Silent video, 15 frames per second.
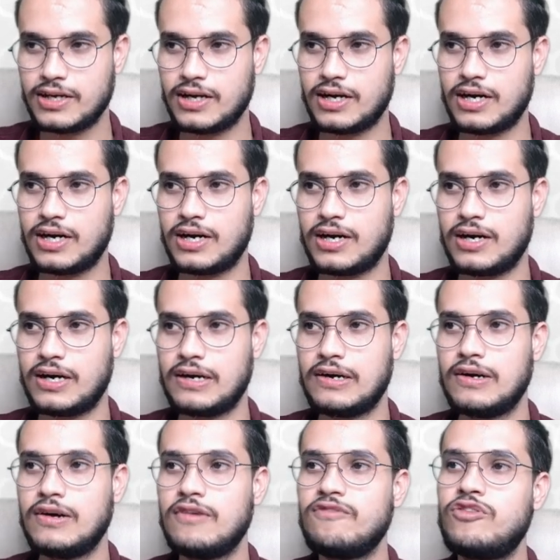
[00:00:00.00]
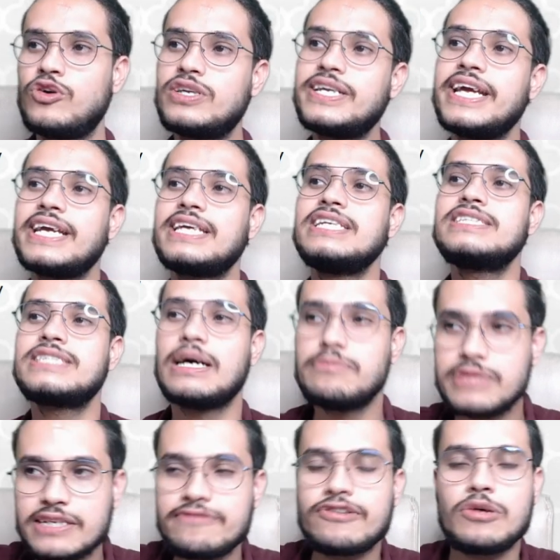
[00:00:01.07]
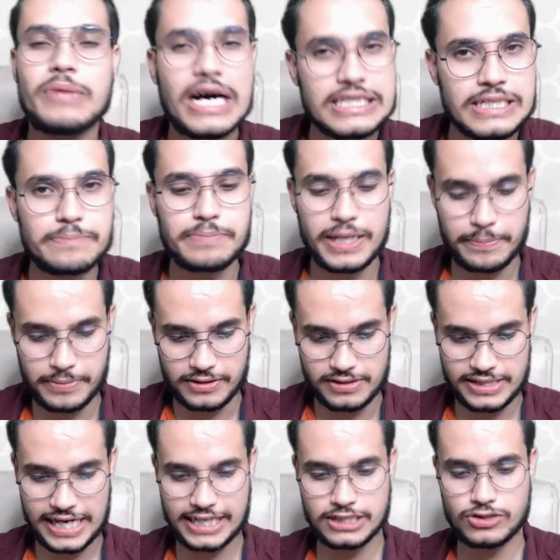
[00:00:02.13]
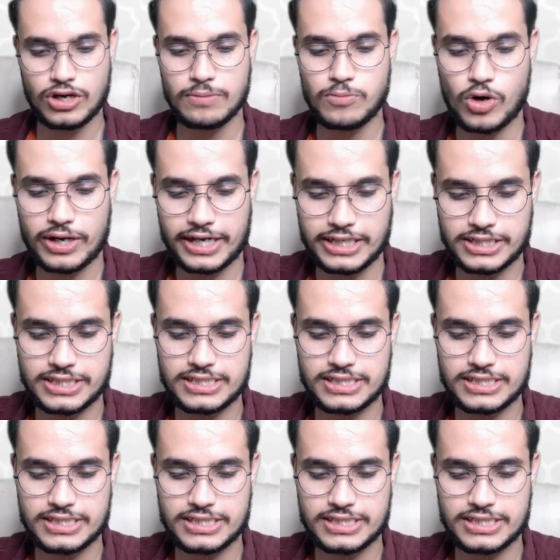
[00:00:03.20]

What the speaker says: for taking something from other people, that is called mortgage.